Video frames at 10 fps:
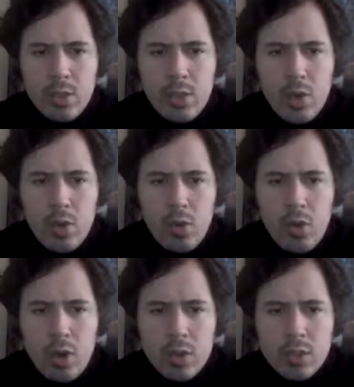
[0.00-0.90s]
The
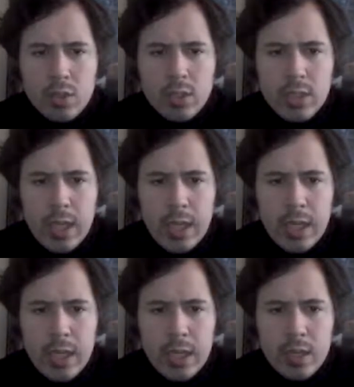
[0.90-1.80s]
Lost
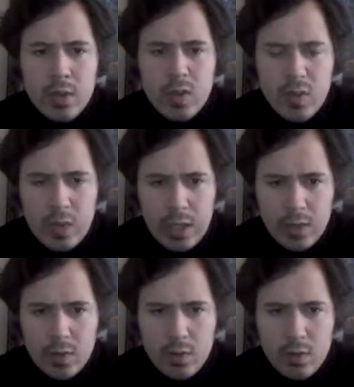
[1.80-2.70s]
Scene
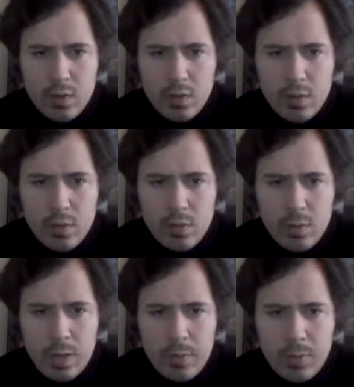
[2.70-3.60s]
6
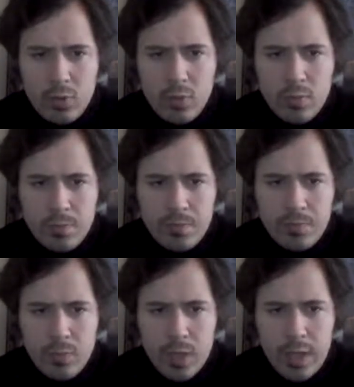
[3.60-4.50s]
Redemption.
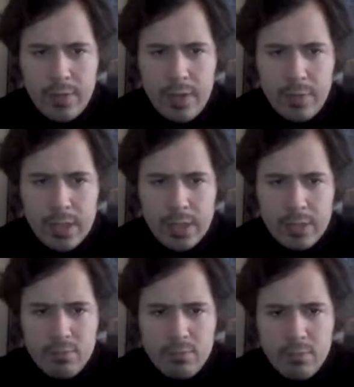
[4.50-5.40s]
Try to have that
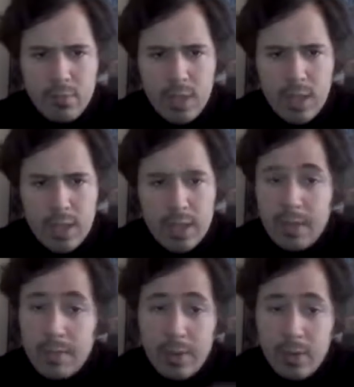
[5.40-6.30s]
written.
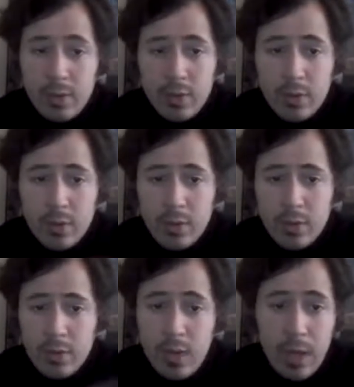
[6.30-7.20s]
That way the Lost Scene
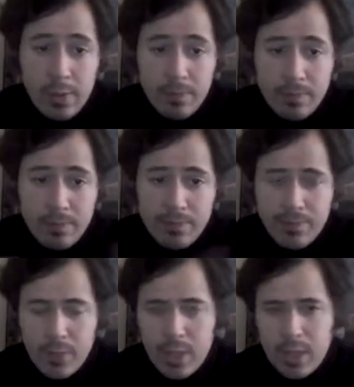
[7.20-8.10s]
series is done.
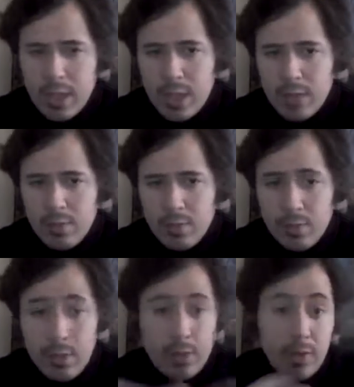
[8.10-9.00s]
And
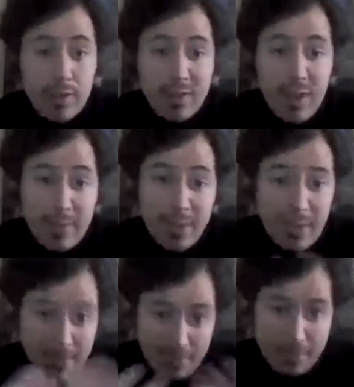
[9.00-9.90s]
it's less
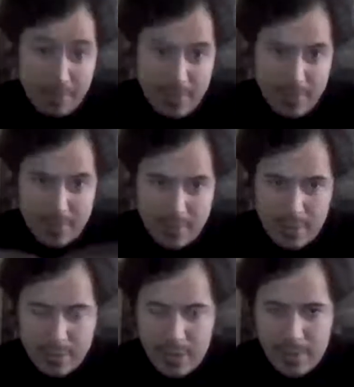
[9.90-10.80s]
complicated
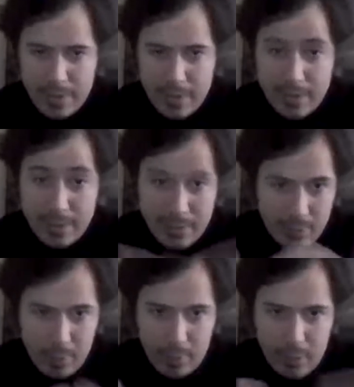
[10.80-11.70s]
than
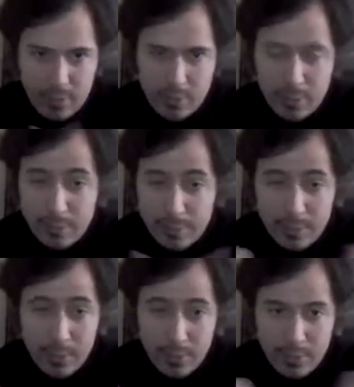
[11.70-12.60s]
this one was, so
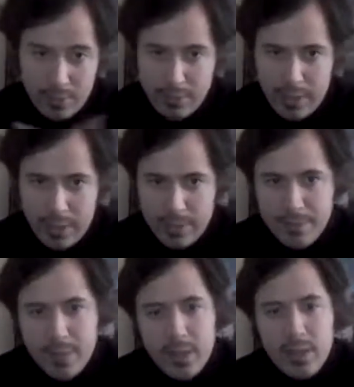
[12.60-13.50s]
thank goodness for that.
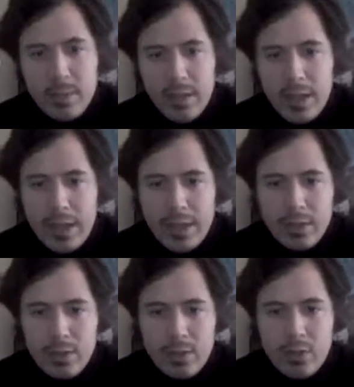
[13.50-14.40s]
Be a lot
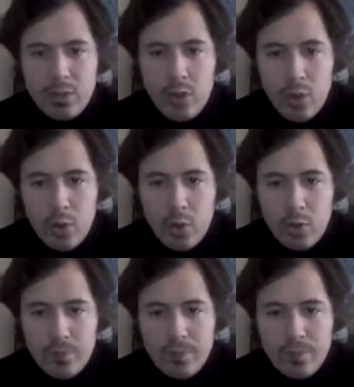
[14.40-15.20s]
easier to do.